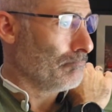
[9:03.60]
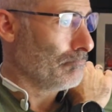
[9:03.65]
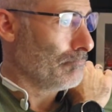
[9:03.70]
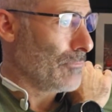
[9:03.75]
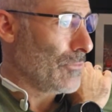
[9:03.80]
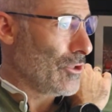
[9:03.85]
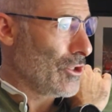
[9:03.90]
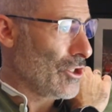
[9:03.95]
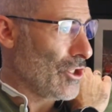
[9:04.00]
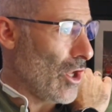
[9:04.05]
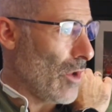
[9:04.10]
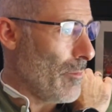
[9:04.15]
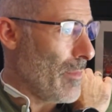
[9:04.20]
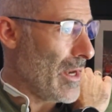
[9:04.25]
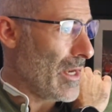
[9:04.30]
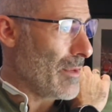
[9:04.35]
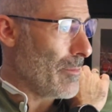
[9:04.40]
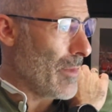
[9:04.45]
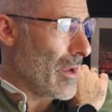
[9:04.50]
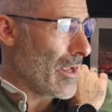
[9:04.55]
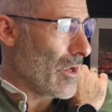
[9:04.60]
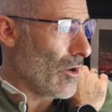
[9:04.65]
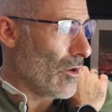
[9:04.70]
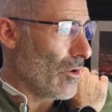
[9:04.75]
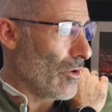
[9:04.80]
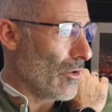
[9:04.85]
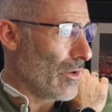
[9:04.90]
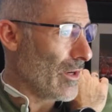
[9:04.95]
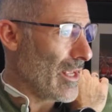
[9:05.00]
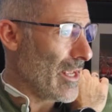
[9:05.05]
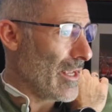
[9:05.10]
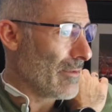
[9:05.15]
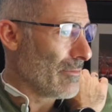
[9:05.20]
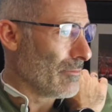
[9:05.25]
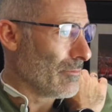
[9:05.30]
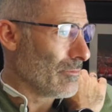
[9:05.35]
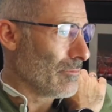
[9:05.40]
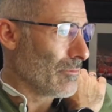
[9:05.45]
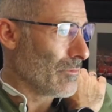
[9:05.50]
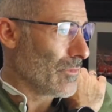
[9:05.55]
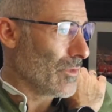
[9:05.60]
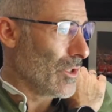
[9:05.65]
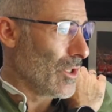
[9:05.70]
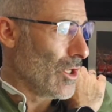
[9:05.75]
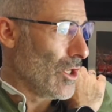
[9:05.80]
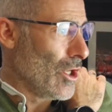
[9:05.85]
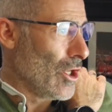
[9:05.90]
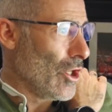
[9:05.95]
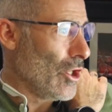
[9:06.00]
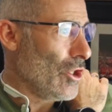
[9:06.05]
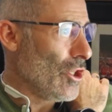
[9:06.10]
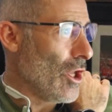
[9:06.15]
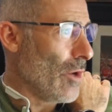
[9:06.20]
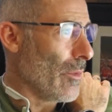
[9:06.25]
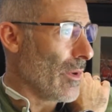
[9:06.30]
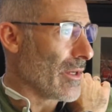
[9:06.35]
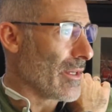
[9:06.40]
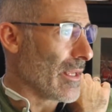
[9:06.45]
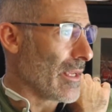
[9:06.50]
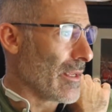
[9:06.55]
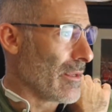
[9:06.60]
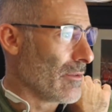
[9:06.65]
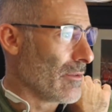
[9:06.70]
So many, mate, on here. No idea.